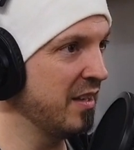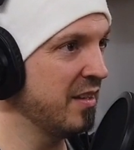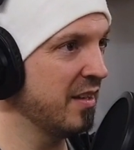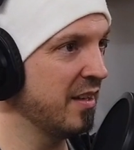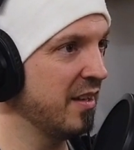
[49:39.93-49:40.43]
It's
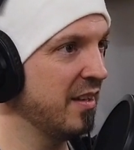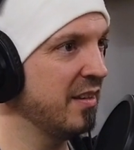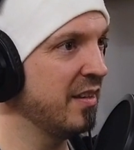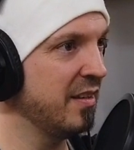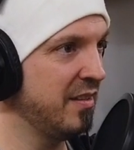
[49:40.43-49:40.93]
like
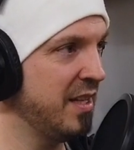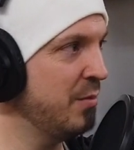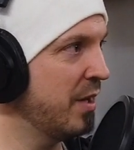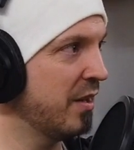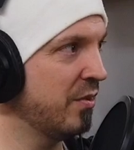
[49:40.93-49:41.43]
the
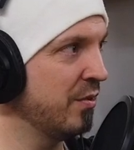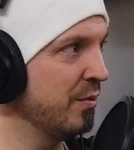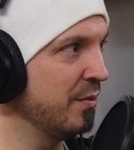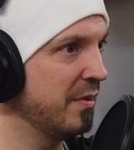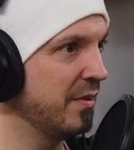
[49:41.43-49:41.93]
T-Rex
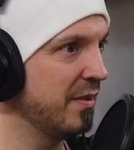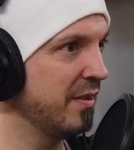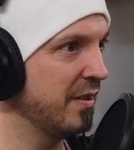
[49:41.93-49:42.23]
suit